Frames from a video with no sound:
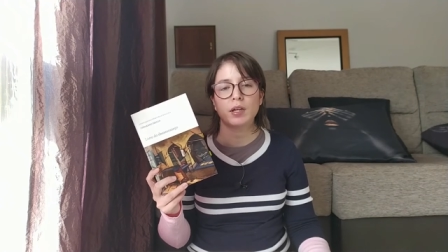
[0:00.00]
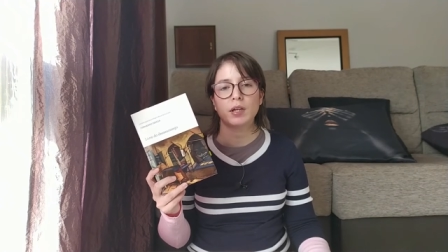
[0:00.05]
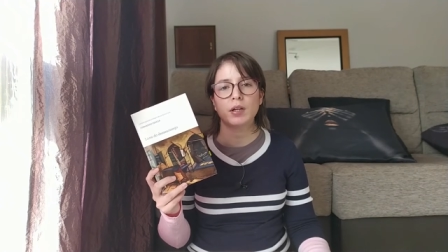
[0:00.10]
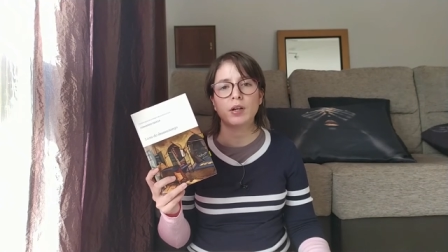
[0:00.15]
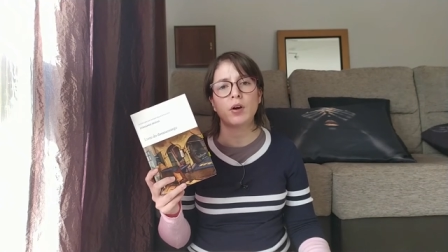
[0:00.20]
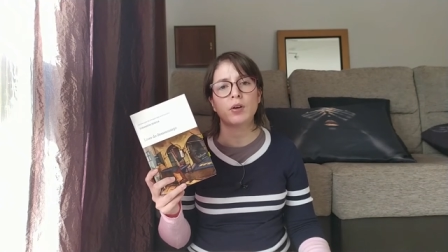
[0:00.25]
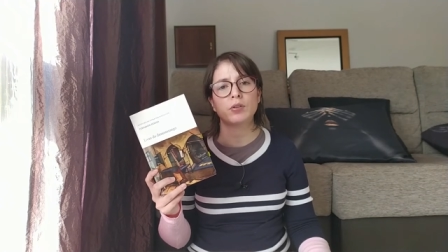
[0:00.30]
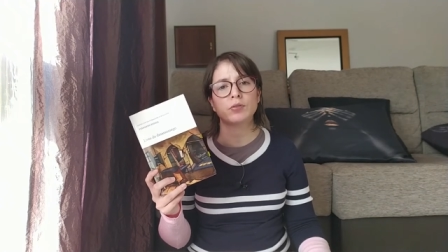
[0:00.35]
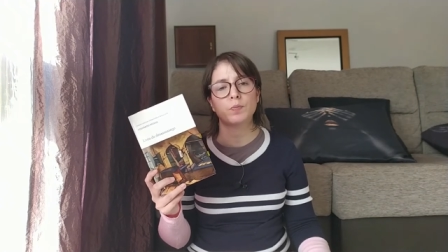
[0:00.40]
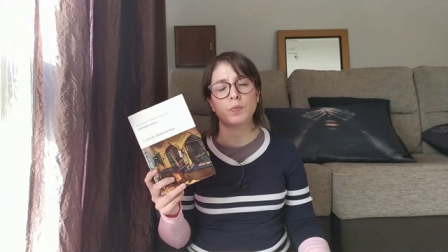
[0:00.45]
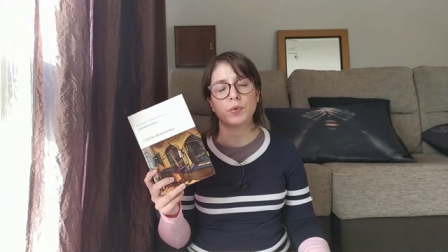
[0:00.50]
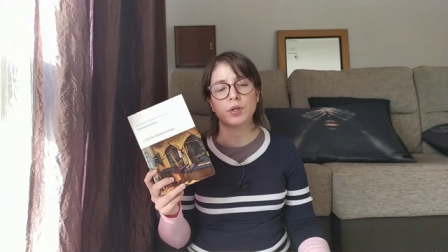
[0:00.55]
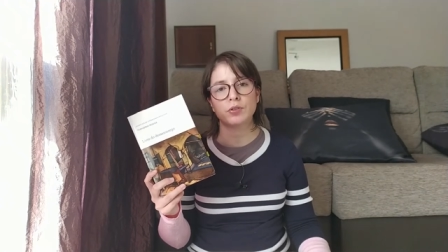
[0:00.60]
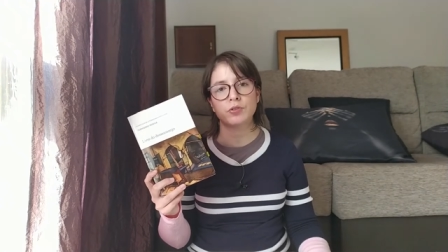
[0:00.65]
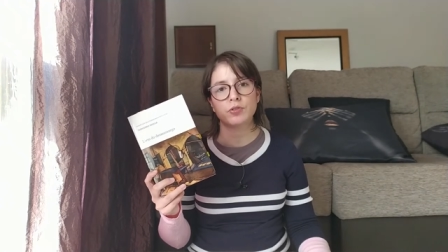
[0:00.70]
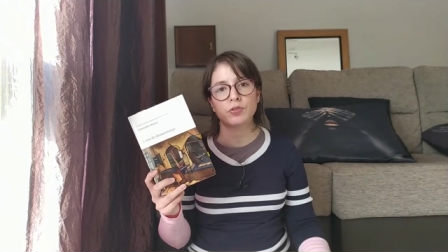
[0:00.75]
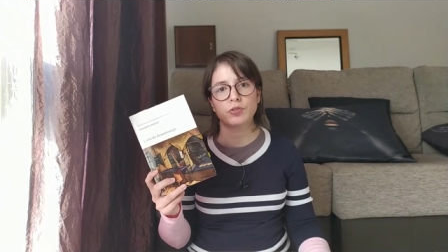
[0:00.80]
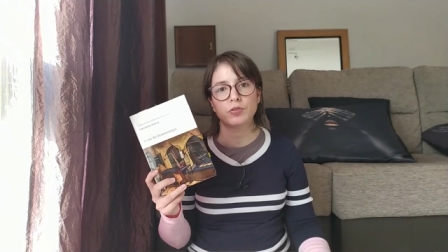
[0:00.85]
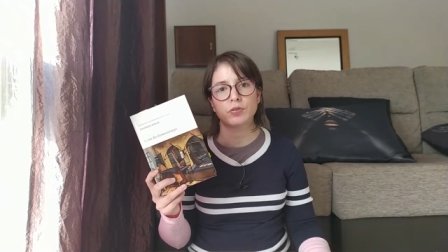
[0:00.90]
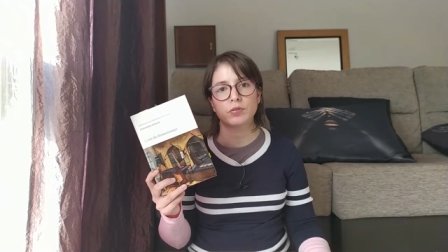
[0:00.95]
Not
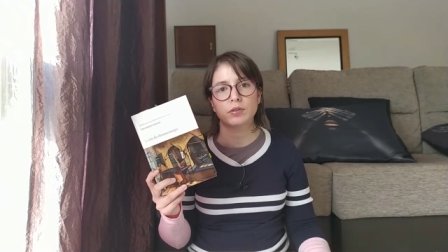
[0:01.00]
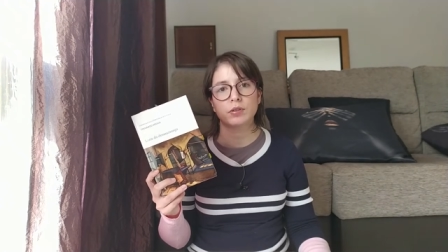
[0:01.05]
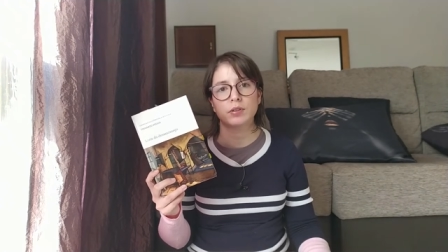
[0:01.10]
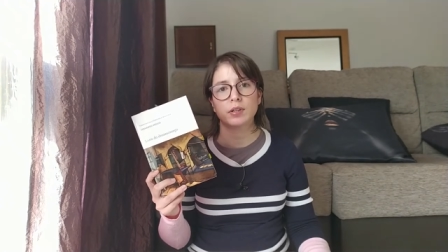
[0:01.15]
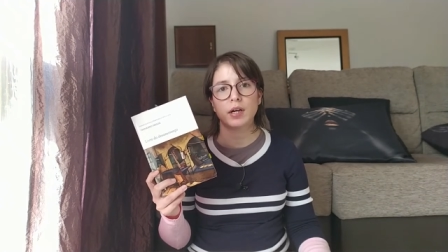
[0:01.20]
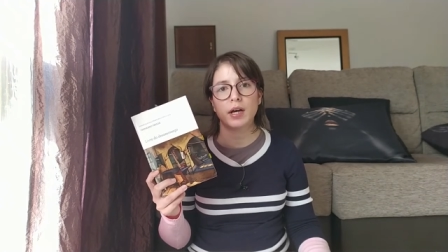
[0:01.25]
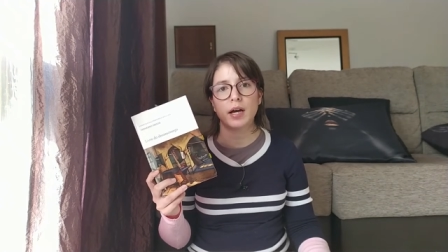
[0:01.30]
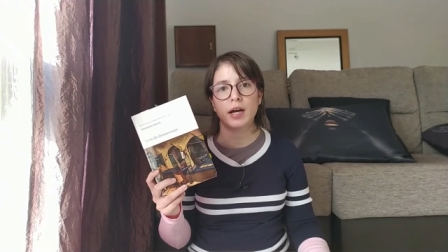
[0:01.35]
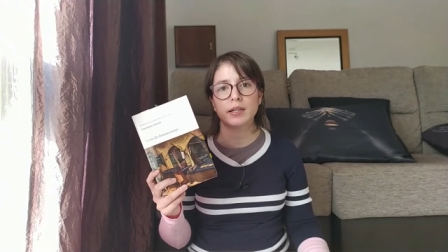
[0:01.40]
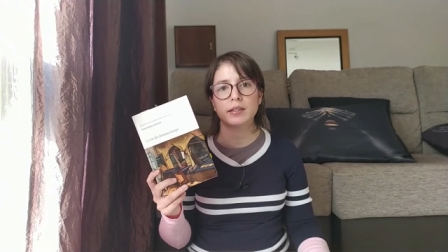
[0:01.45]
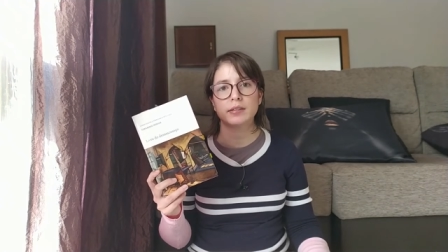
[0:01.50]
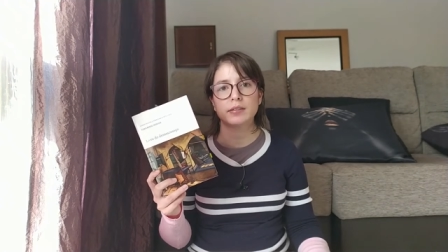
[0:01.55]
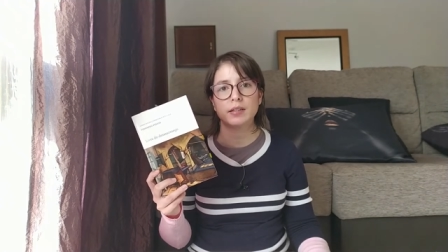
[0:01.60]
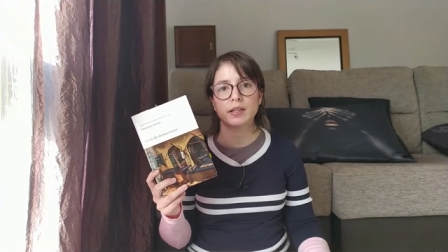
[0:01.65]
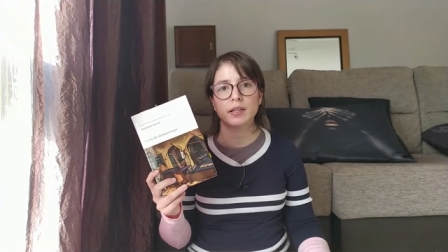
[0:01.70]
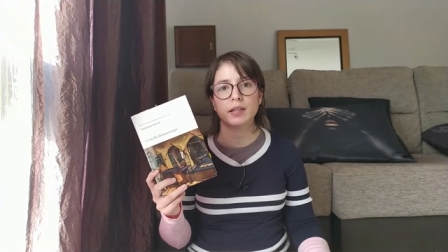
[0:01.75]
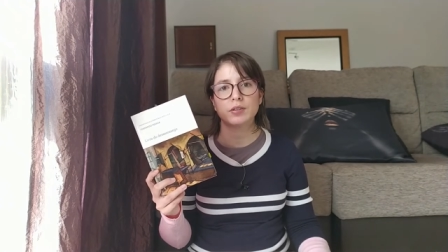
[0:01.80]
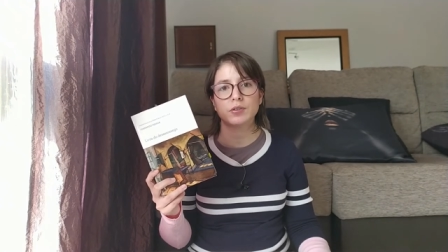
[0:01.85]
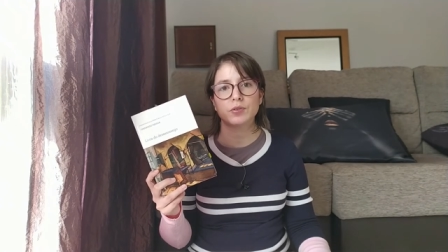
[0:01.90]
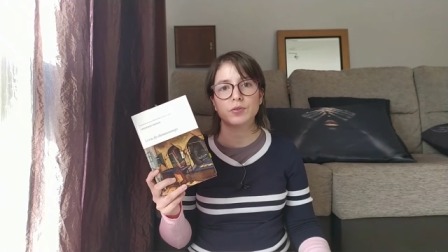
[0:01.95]
much. I
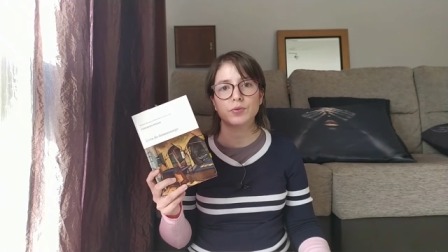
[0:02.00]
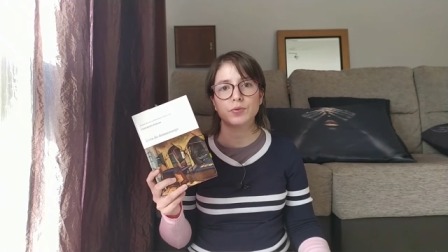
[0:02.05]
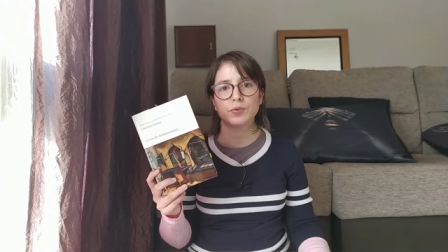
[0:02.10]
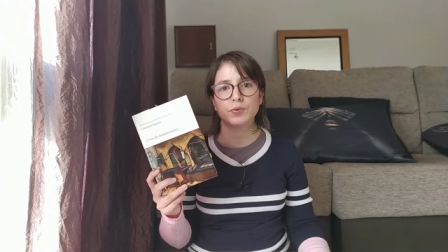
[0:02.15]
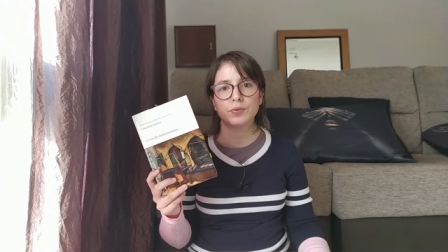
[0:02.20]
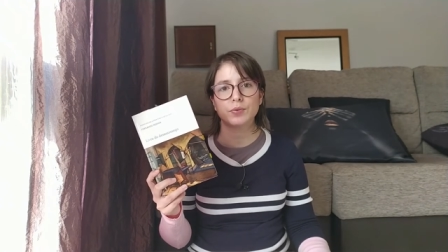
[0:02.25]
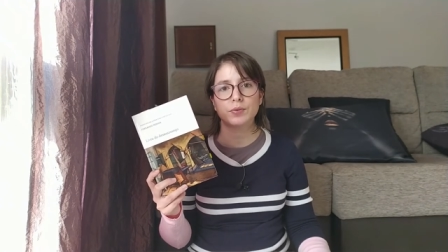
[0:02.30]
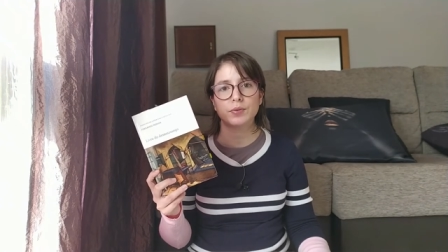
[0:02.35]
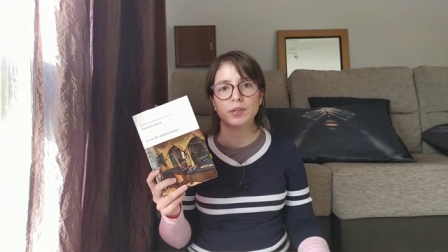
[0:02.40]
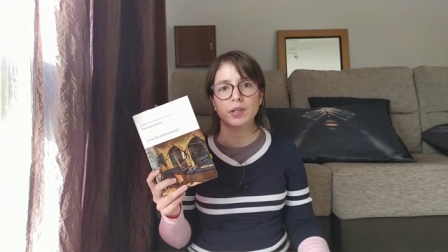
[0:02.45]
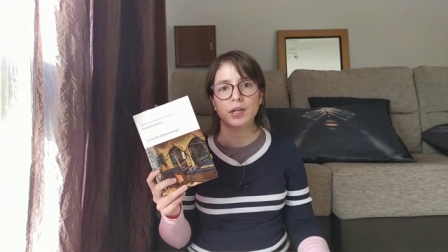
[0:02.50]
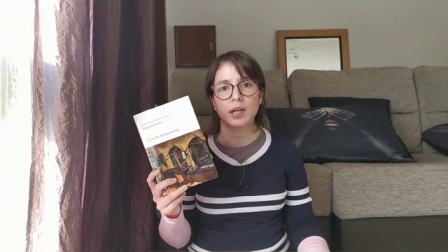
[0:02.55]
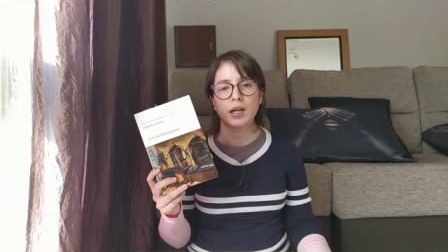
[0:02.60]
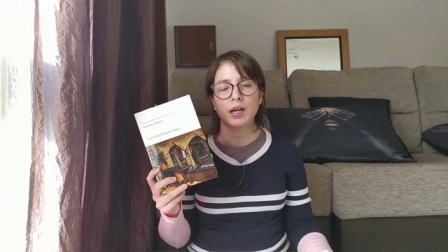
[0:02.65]
intend to